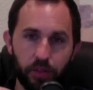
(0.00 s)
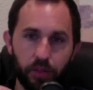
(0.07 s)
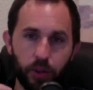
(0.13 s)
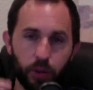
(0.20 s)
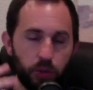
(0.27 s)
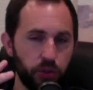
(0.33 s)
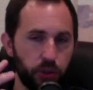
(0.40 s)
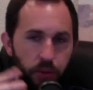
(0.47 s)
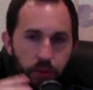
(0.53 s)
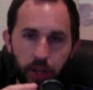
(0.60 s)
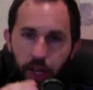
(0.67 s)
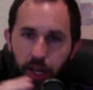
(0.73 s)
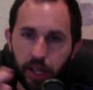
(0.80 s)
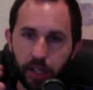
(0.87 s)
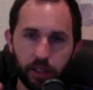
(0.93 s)
Those are
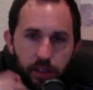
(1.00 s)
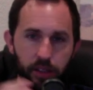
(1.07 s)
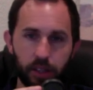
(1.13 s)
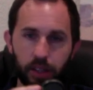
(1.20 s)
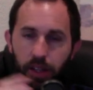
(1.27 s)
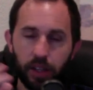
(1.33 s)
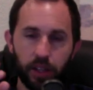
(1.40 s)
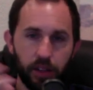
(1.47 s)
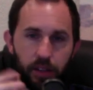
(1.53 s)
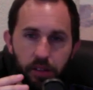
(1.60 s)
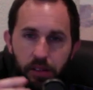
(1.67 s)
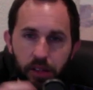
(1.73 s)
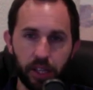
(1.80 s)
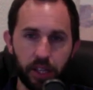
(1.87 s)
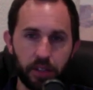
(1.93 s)
not
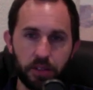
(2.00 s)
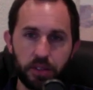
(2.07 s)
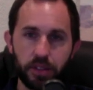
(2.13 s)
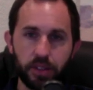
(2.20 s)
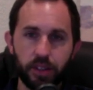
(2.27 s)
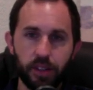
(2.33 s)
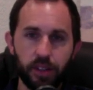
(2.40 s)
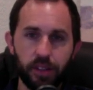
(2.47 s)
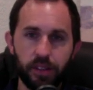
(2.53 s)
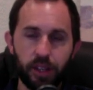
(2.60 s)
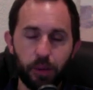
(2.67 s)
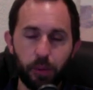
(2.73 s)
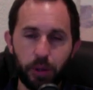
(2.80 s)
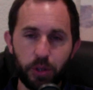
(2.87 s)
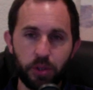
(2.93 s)
things
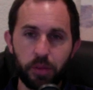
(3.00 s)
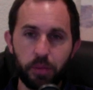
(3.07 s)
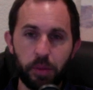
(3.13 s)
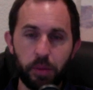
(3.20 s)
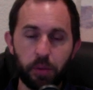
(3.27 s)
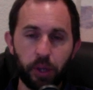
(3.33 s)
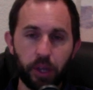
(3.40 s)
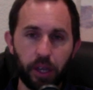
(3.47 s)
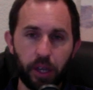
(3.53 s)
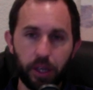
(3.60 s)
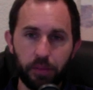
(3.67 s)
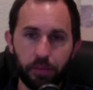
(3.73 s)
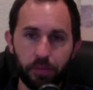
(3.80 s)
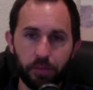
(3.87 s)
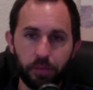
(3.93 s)
that we should be bringing
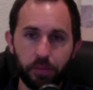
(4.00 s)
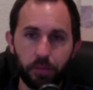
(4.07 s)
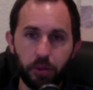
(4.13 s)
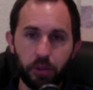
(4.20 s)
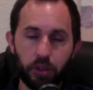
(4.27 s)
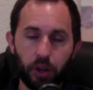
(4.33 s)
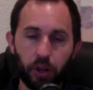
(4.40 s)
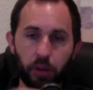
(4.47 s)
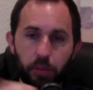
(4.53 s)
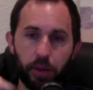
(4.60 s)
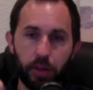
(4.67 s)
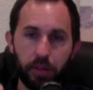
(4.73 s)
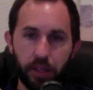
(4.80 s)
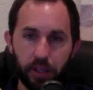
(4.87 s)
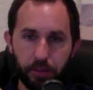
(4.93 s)
up. We talk
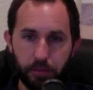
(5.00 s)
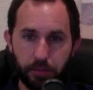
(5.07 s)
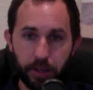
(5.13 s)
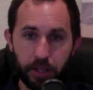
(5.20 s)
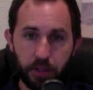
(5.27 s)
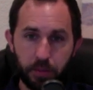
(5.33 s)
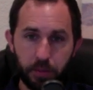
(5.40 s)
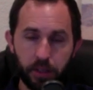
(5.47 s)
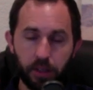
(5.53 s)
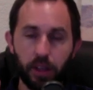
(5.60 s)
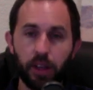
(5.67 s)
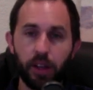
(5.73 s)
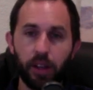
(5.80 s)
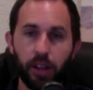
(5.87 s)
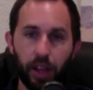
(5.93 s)
about the investment
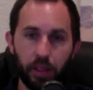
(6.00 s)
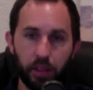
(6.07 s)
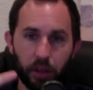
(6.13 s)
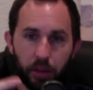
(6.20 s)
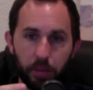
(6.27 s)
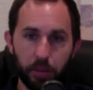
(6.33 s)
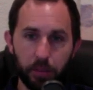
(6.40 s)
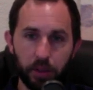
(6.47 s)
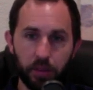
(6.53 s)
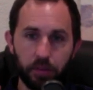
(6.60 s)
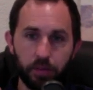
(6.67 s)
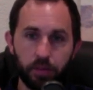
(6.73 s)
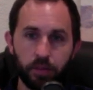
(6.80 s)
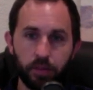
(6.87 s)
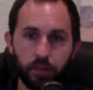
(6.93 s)
and the commitment,
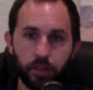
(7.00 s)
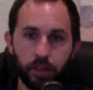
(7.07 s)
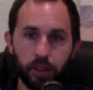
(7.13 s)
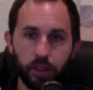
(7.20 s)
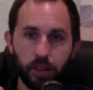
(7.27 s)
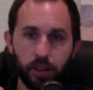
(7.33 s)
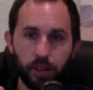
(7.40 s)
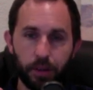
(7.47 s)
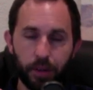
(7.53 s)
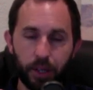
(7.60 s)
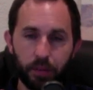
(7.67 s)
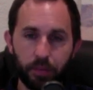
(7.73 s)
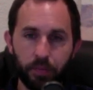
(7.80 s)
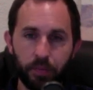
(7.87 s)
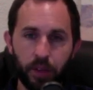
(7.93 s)

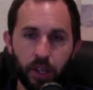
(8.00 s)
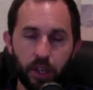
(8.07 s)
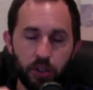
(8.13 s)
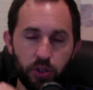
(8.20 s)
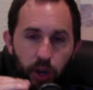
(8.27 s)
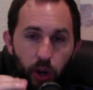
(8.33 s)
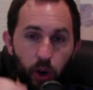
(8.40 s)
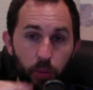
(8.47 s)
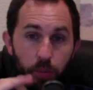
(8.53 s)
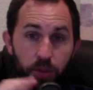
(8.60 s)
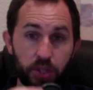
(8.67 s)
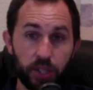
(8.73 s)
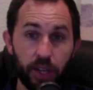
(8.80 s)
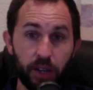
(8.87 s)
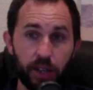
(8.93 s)
right? So I hope you
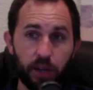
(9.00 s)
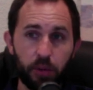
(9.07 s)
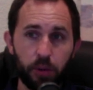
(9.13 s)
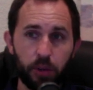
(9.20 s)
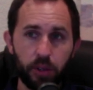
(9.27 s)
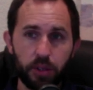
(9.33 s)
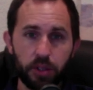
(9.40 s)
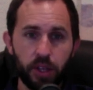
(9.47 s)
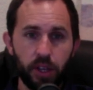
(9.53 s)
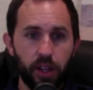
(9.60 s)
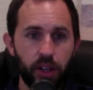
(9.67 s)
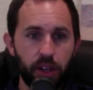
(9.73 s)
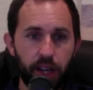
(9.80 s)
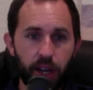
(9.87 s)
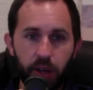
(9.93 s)
see how that works.
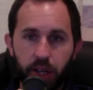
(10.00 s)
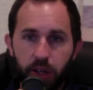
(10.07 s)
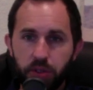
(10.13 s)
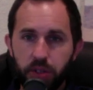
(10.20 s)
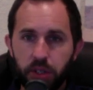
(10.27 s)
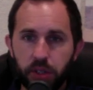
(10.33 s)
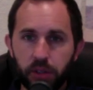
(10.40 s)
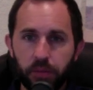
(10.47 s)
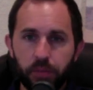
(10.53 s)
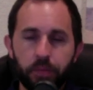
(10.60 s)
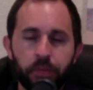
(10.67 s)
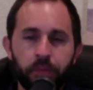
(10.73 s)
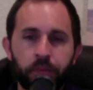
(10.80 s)
Now, here's the deal.